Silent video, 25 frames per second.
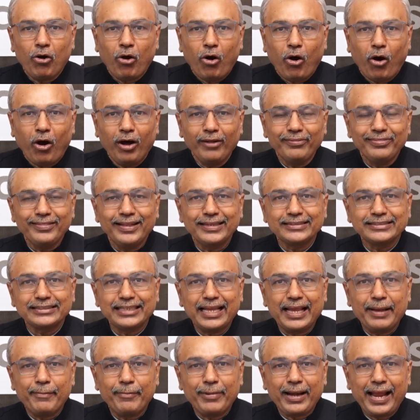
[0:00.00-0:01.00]
on the
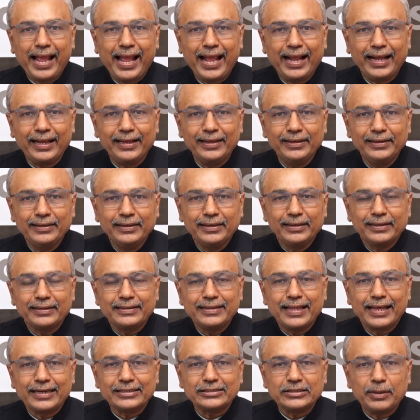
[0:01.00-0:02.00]
same rank.
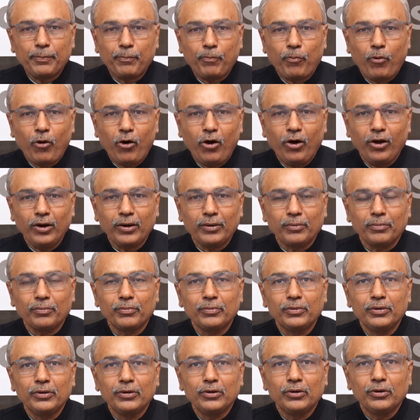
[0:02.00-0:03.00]
There is a
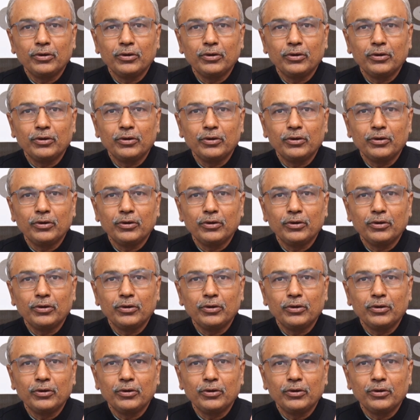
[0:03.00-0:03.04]
pawn